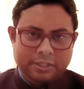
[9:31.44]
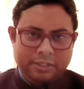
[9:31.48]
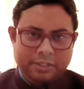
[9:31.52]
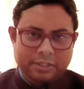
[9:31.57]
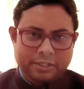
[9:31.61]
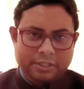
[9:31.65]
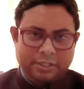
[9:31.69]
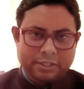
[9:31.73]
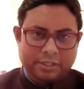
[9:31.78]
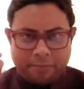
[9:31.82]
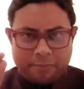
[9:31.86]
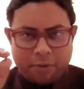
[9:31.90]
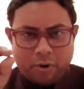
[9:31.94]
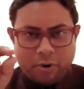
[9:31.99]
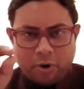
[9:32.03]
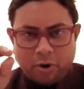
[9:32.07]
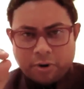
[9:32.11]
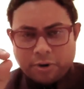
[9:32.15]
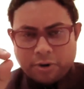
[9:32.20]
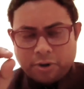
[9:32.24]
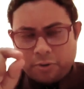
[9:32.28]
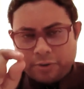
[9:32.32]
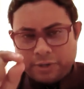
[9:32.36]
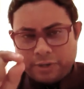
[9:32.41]
correct me if I'm
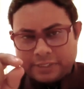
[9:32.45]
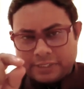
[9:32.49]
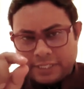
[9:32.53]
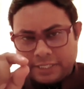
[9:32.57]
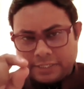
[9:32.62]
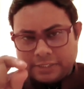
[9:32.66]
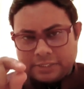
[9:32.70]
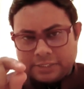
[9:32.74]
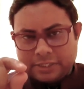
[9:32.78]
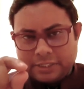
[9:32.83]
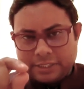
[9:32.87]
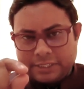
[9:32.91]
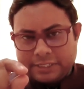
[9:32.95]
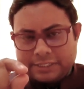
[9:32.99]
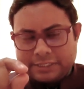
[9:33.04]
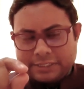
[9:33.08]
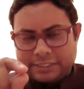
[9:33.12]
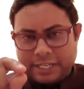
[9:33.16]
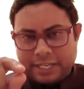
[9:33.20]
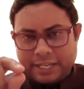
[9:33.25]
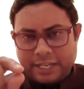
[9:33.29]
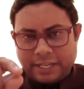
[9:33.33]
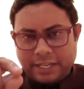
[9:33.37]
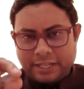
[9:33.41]
wrong, you're essentially
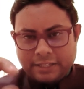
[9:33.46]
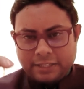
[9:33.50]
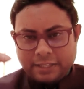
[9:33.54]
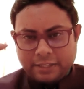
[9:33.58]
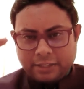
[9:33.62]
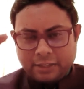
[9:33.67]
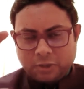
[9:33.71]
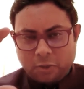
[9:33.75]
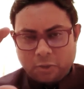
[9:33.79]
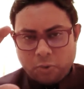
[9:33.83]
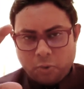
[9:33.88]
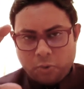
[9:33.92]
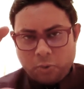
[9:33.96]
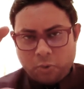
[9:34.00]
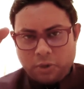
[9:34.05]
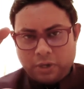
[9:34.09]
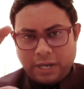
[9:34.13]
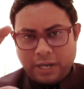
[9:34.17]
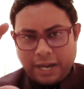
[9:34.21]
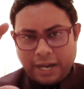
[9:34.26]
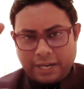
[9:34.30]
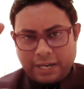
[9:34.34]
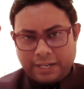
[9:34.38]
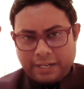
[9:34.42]
saying that the
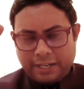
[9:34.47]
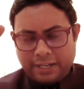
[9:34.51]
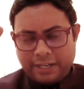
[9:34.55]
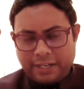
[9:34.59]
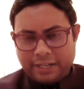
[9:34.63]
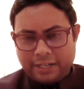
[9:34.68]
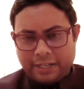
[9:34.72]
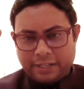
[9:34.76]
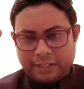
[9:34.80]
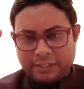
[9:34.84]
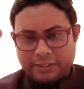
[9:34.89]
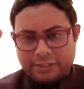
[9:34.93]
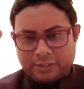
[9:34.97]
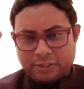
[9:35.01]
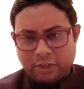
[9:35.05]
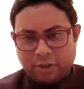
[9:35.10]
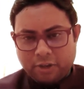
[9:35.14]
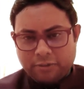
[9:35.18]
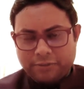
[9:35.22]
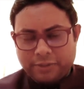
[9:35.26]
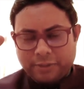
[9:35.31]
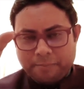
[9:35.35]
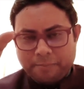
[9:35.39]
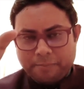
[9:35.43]
old ideas
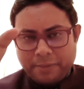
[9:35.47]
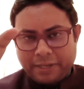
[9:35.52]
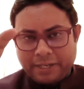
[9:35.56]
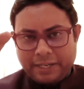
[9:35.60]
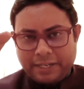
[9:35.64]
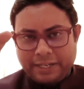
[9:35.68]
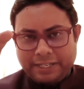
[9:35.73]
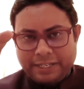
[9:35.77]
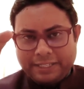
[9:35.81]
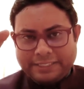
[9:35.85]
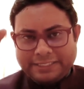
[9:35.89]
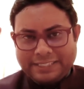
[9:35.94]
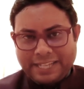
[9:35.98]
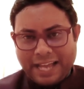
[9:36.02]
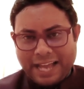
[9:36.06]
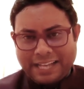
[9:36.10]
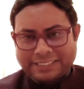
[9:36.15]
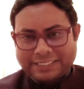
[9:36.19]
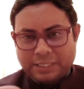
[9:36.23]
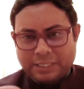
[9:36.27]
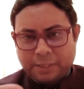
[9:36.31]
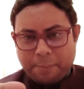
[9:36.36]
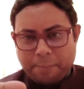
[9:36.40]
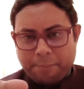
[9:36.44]
of the Middle East
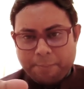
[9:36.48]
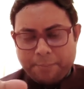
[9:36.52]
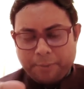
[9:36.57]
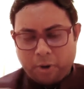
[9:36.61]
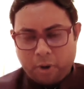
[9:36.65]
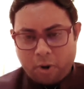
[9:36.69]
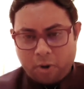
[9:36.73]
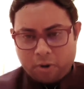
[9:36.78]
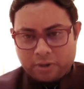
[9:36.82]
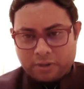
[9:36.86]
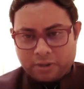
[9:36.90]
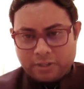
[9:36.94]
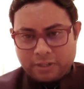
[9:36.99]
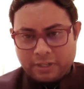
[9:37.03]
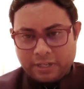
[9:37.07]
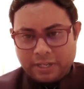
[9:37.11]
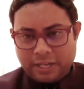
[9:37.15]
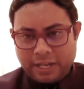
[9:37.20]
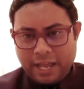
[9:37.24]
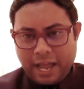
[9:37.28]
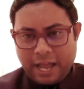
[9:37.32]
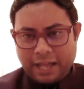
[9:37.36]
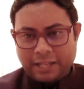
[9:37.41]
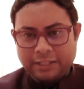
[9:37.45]
as a bloc
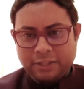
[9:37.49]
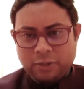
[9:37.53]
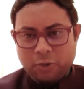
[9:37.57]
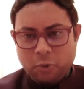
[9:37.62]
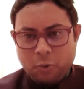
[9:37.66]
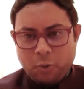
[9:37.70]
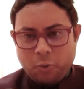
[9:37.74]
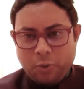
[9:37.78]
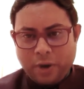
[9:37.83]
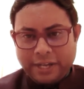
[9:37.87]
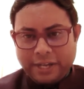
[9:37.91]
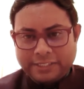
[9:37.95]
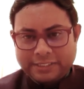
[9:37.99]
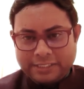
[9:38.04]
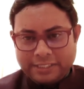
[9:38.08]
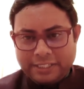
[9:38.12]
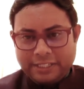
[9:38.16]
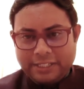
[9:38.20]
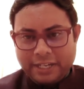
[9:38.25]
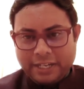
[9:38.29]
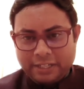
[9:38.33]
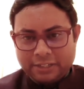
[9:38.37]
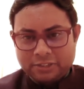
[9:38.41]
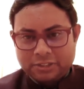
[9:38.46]
and the
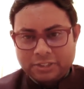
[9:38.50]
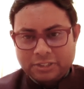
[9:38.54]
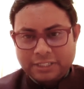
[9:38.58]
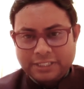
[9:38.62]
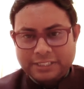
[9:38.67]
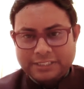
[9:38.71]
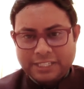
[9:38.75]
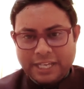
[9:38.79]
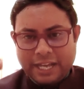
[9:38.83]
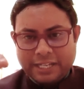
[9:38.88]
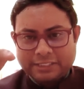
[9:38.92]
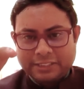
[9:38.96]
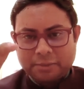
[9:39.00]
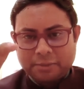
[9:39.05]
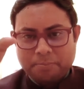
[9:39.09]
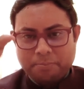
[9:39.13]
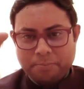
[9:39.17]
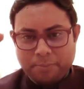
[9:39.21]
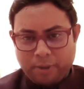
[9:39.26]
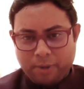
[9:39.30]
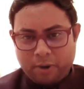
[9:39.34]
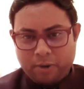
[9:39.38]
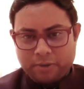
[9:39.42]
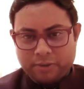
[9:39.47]
OIC countries as a
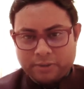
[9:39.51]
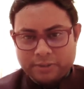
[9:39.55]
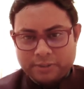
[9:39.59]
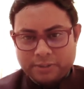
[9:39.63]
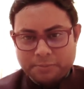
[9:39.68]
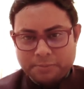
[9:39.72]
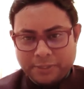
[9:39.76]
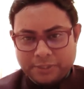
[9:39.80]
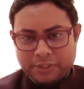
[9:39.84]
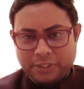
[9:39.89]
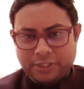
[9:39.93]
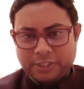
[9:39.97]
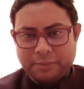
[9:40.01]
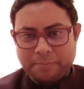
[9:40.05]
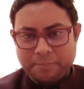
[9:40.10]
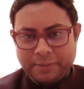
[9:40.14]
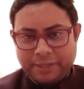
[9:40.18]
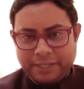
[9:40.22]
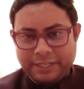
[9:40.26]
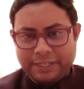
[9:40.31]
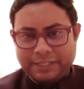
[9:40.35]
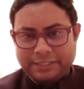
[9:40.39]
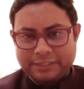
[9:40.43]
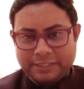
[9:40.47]
bloc, especially the
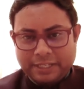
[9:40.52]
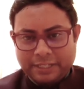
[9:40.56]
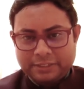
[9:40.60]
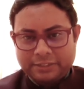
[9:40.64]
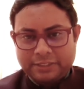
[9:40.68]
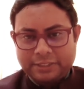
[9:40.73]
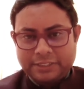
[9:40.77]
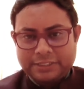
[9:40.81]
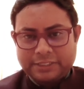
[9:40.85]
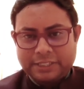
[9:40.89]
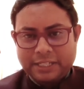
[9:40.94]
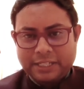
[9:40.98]
Middle Eastern